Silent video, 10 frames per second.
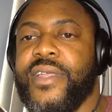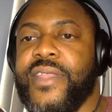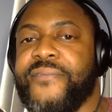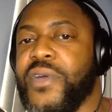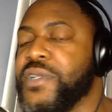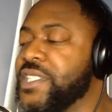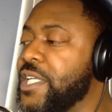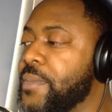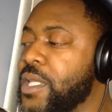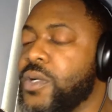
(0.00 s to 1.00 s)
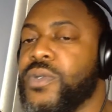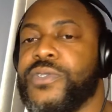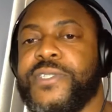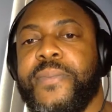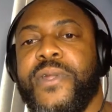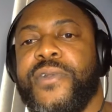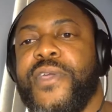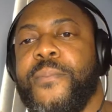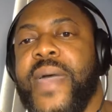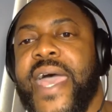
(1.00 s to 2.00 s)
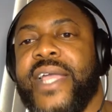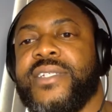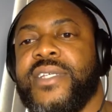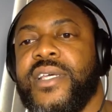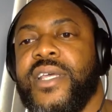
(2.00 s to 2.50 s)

they furnished them clothes to put on their backs.